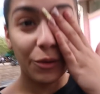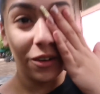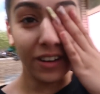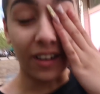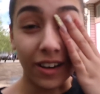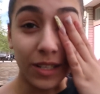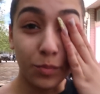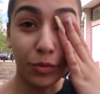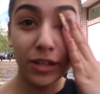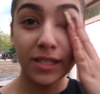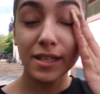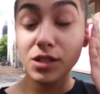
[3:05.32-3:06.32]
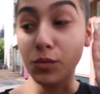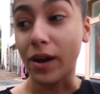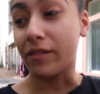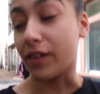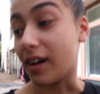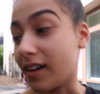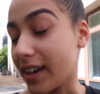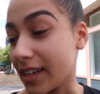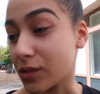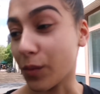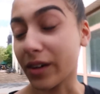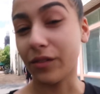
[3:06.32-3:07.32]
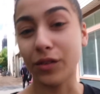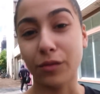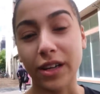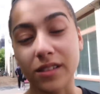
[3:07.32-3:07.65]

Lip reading: you know what, guys? British weather is one of the